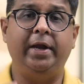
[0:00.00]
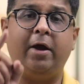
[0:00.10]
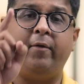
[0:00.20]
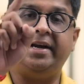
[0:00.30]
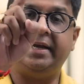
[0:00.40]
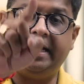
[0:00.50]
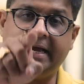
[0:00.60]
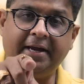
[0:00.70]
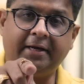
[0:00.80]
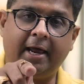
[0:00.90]
We have an
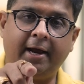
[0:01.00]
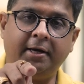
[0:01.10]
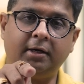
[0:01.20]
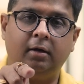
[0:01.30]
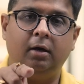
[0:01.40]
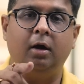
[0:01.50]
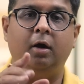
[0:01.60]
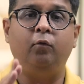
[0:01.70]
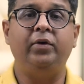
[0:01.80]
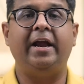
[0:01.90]
AI client,
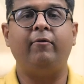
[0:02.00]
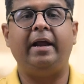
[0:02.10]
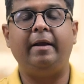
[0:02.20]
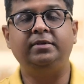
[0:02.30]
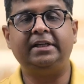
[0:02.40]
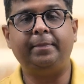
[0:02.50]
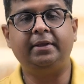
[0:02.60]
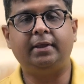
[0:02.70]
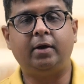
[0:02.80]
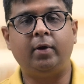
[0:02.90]
we have
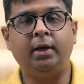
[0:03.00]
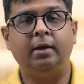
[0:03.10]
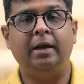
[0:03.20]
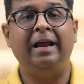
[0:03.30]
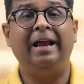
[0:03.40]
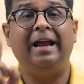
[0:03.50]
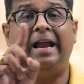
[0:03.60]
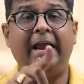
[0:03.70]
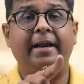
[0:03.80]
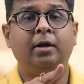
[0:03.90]
MCP server
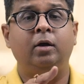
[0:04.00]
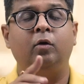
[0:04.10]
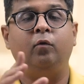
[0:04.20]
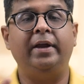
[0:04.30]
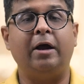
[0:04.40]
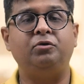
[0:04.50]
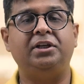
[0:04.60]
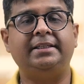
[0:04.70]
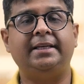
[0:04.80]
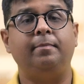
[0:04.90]
and we have
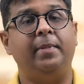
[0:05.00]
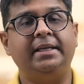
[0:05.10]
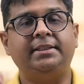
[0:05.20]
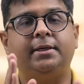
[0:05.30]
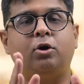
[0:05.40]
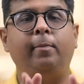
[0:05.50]
JSON based